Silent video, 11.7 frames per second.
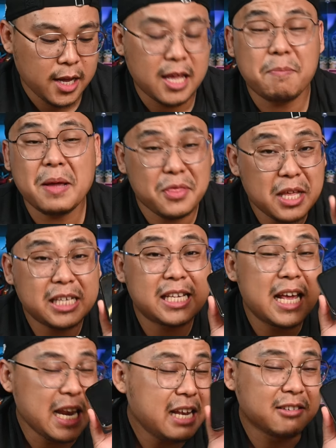keeping this
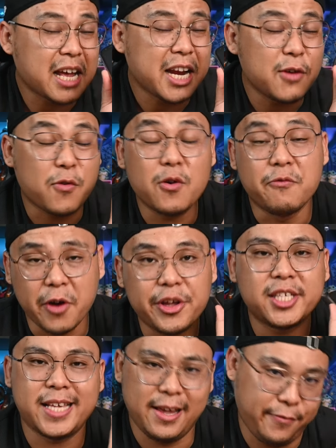little tiny phone very
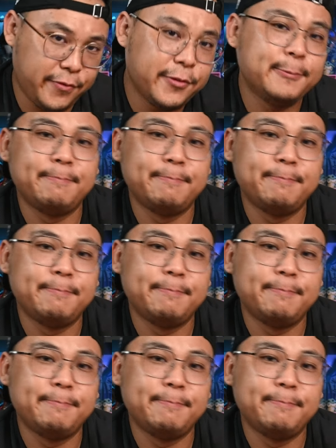safe.